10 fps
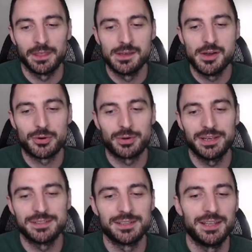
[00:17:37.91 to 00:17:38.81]
All
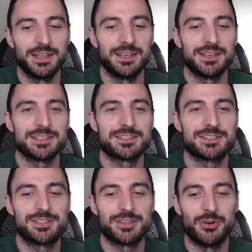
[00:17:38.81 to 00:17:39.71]
right,
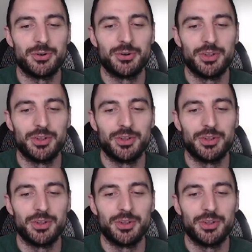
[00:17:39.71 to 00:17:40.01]
so